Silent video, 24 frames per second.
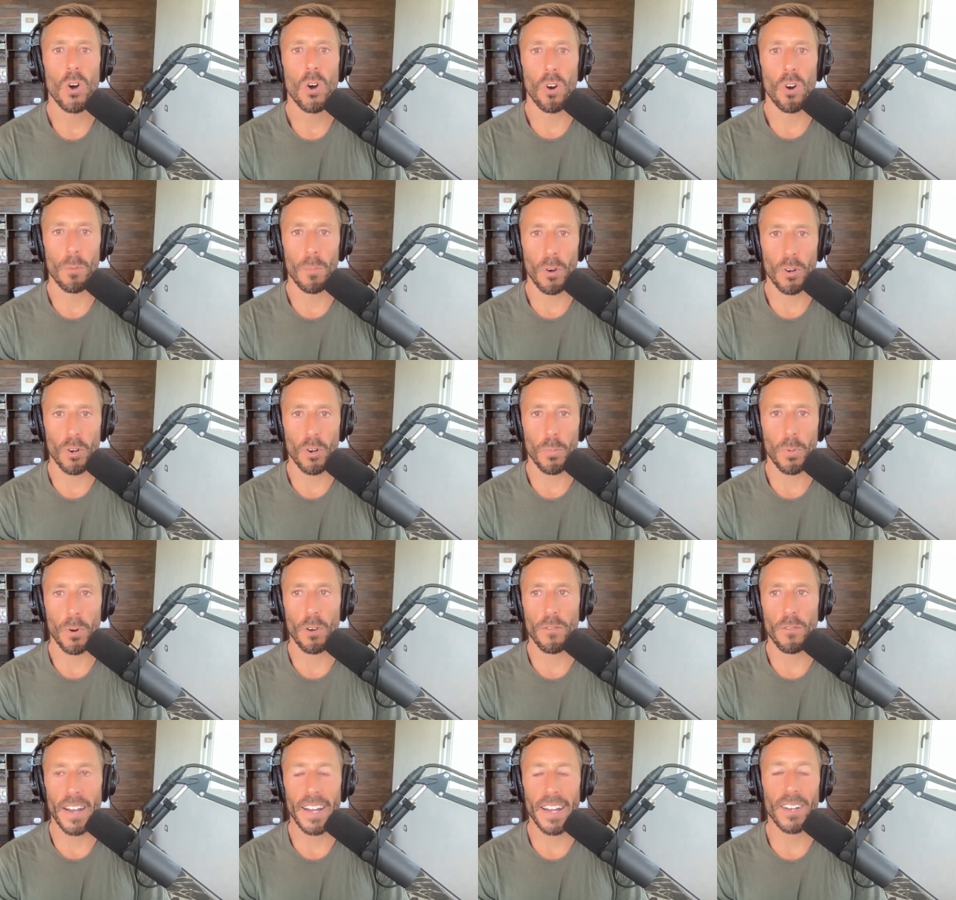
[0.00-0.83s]
hormonal
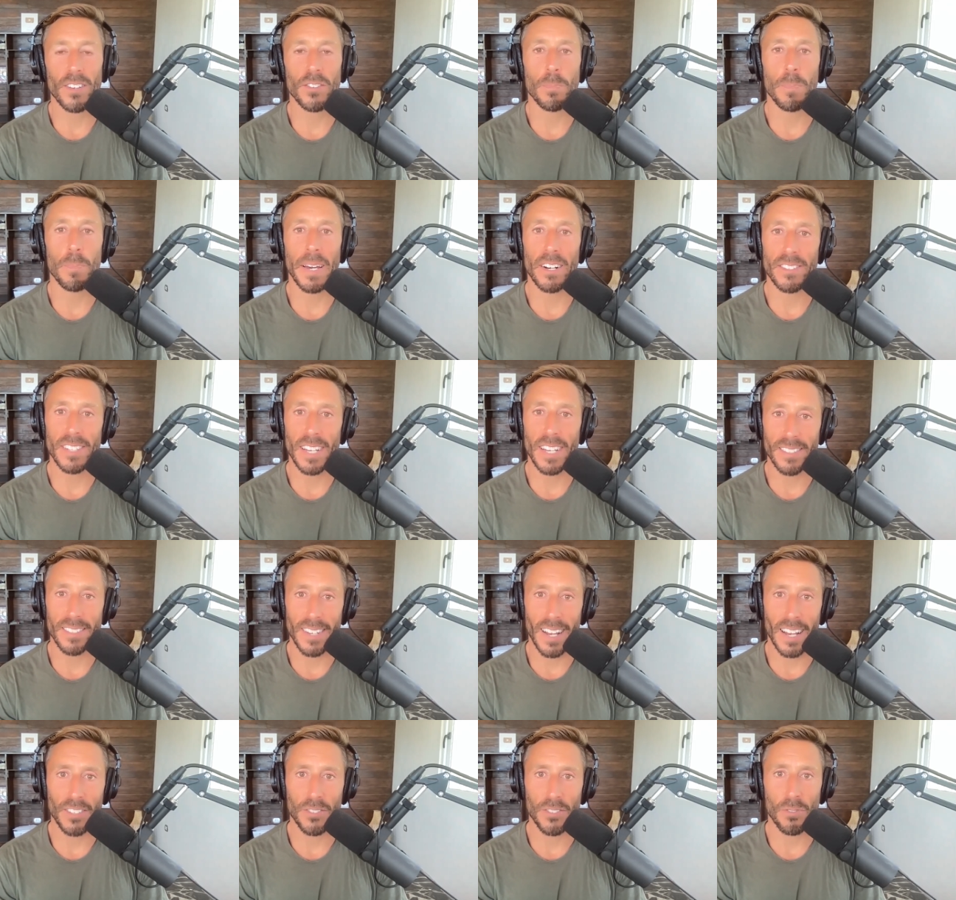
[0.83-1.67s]
profiles, better
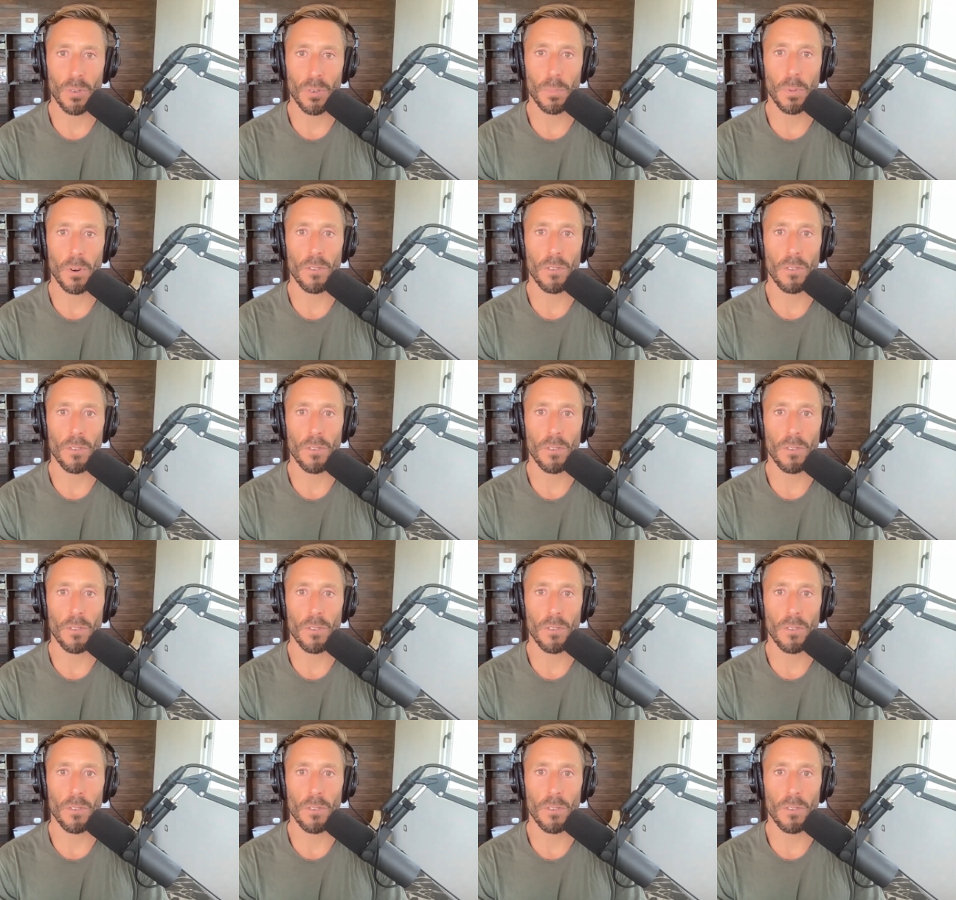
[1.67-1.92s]
testosterone